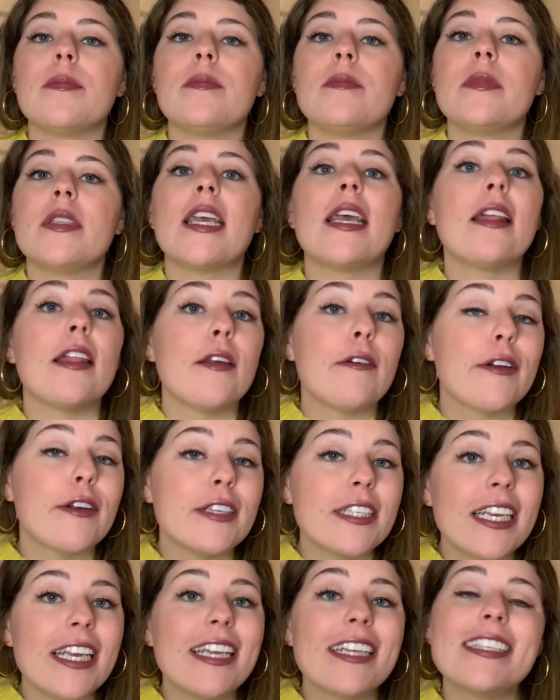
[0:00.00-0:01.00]
daily
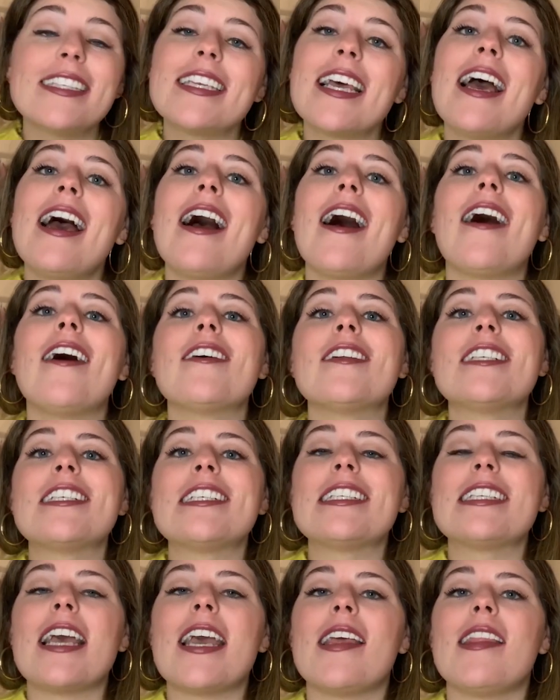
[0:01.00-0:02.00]
routines, I'll just say